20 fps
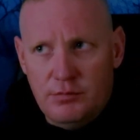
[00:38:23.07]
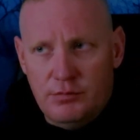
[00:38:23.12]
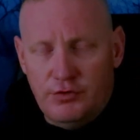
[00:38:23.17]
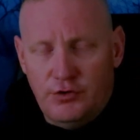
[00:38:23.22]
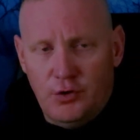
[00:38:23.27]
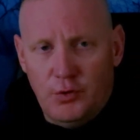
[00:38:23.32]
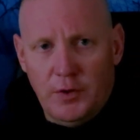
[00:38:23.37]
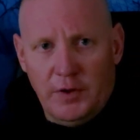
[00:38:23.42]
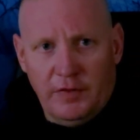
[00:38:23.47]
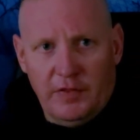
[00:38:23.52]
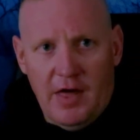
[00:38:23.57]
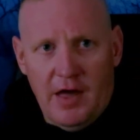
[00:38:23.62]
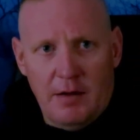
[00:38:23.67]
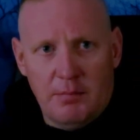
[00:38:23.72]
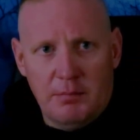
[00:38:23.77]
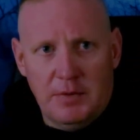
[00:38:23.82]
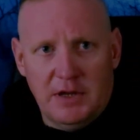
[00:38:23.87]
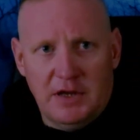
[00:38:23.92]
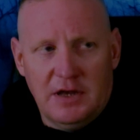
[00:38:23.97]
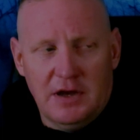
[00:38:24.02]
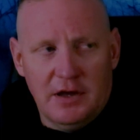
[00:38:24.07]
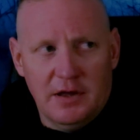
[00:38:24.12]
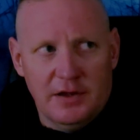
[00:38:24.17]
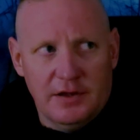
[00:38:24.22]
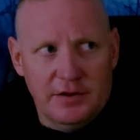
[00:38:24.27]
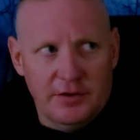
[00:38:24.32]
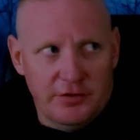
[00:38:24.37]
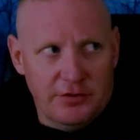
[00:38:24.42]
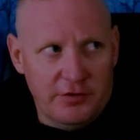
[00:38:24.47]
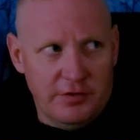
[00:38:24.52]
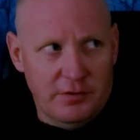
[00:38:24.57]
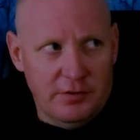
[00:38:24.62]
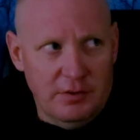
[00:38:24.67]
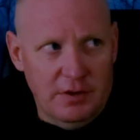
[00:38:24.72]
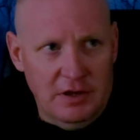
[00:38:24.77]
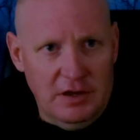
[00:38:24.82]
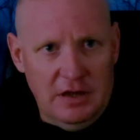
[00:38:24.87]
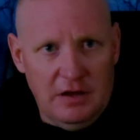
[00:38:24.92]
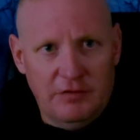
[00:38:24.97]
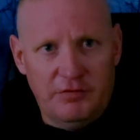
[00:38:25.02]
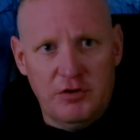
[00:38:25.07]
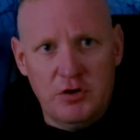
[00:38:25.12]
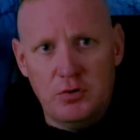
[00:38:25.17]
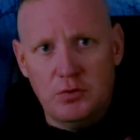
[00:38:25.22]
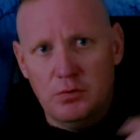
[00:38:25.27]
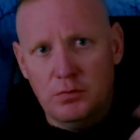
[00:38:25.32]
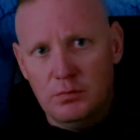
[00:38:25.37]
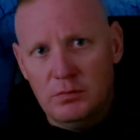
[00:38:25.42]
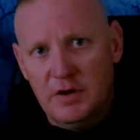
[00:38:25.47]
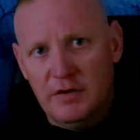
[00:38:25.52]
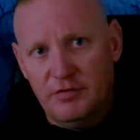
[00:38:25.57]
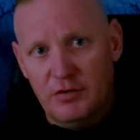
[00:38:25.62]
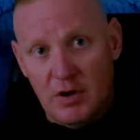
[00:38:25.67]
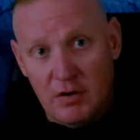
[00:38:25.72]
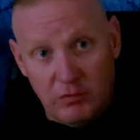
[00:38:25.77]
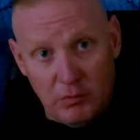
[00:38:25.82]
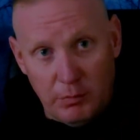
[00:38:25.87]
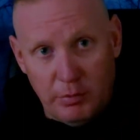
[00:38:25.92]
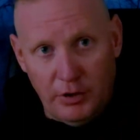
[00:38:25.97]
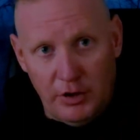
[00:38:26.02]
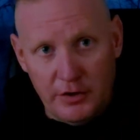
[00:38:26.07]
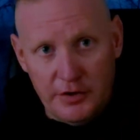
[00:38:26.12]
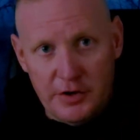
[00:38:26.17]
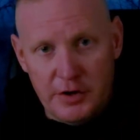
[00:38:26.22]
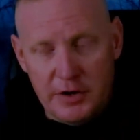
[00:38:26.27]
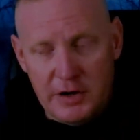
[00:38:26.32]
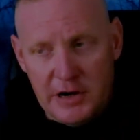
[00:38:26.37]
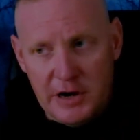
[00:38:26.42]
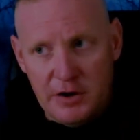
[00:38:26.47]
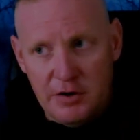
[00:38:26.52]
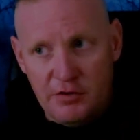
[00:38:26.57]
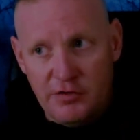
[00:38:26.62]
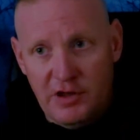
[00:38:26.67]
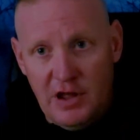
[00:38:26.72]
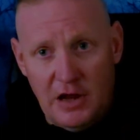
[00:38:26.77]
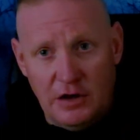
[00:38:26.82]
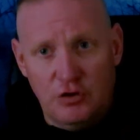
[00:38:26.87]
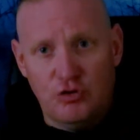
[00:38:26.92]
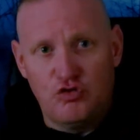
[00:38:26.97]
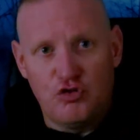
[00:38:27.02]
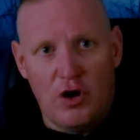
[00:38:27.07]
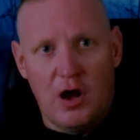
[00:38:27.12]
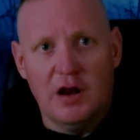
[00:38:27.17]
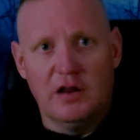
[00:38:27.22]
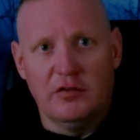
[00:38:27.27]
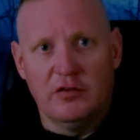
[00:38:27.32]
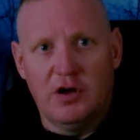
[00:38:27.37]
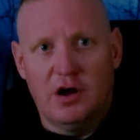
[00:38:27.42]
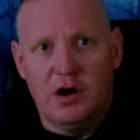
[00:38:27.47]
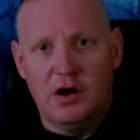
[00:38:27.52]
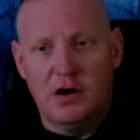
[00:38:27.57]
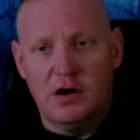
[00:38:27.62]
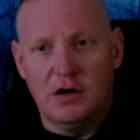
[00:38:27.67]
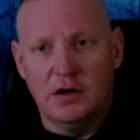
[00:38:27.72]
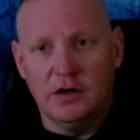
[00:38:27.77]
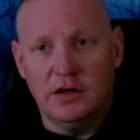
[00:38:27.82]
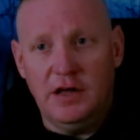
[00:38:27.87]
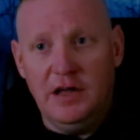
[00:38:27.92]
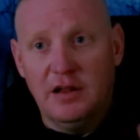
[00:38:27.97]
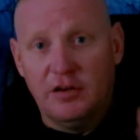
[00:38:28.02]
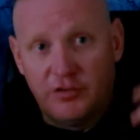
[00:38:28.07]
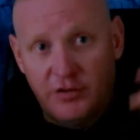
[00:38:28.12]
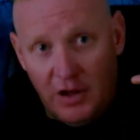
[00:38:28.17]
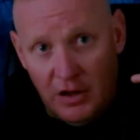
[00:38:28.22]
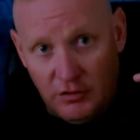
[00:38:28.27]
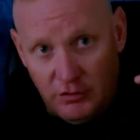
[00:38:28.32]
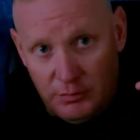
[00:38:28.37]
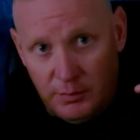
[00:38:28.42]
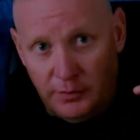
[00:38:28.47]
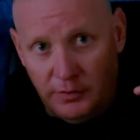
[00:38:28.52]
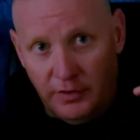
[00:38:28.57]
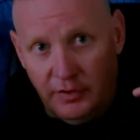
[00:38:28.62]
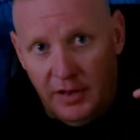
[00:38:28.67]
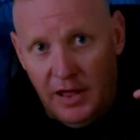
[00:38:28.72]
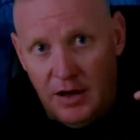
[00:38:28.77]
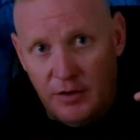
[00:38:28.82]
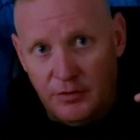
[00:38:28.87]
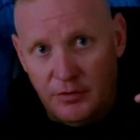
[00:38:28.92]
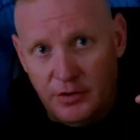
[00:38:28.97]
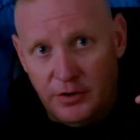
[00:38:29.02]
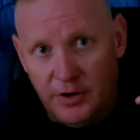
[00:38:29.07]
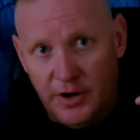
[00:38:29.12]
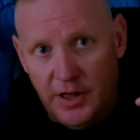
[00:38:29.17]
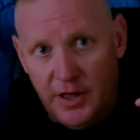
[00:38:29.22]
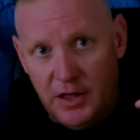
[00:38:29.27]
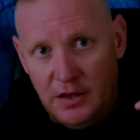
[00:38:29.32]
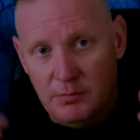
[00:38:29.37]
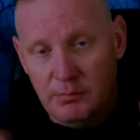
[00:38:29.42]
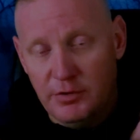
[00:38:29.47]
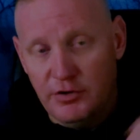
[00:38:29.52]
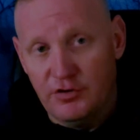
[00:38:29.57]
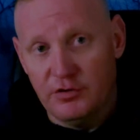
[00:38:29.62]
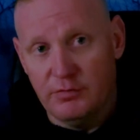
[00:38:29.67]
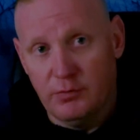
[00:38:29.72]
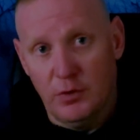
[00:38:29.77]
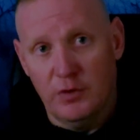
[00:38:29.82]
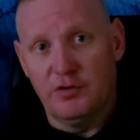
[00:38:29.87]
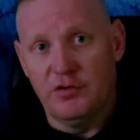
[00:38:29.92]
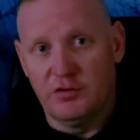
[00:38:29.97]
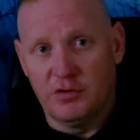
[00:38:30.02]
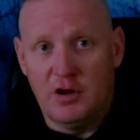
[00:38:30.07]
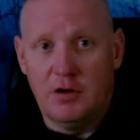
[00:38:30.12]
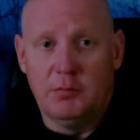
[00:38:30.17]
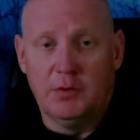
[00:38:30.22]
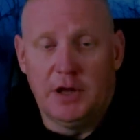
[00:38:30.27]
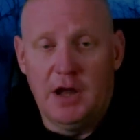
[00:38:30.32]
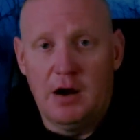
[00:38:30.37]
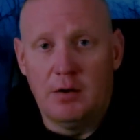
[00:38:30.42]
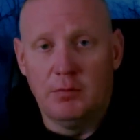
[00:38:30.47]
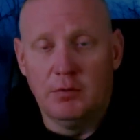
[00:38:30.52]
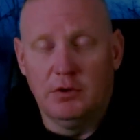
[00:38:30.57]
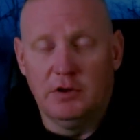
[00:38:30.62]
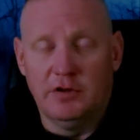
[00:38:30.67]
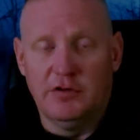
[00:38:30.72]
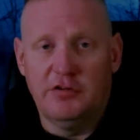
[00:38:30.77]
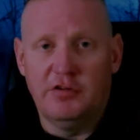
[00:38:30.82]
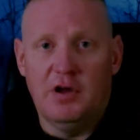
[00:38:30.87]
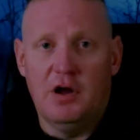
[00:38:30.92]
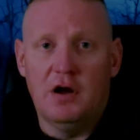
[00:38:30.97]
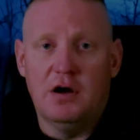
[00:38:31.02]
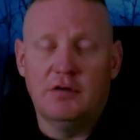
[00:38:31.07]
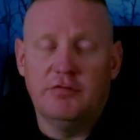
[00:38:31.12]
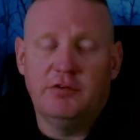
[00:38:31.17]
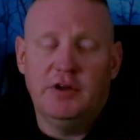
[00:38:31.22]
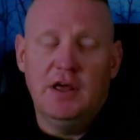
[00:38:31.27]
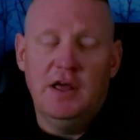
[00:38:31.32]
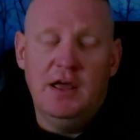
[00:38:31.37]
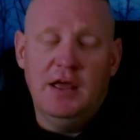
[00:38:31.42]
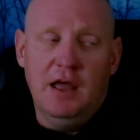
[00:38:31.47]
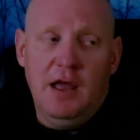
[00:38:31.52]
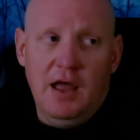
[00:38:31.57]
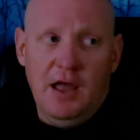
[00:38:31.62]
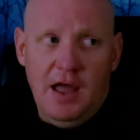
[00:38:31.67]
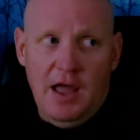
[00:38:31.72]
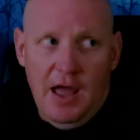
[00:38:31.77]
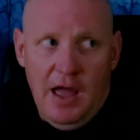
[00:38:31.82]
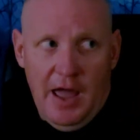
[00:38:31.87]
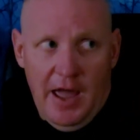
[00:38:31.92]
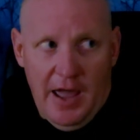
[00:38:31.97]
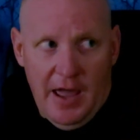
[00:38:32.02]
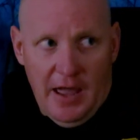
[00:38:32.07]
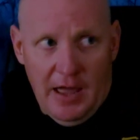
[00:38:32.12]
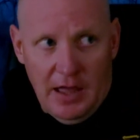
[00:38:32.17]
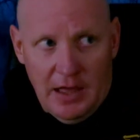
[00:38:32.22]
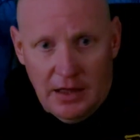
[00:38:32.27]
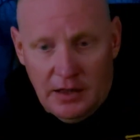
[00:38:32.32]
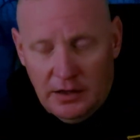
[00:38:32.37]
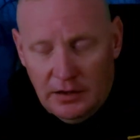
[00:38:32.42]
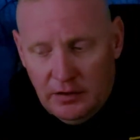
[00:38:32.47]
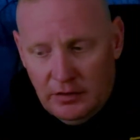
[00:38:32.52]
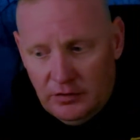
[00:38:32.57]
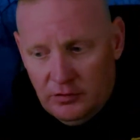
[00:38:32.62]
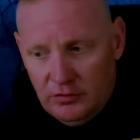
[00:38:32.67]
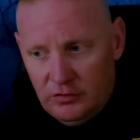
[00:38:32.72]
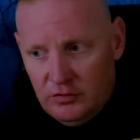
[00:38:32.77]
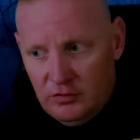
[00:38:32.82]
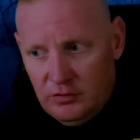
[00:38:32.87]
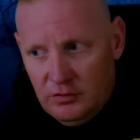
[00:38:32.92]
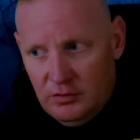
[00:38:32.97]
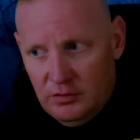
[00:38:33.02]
Doing that because if you ever plug your ears and you try to talk, it sounds really loud in your head, but your voice is coming out really soft. And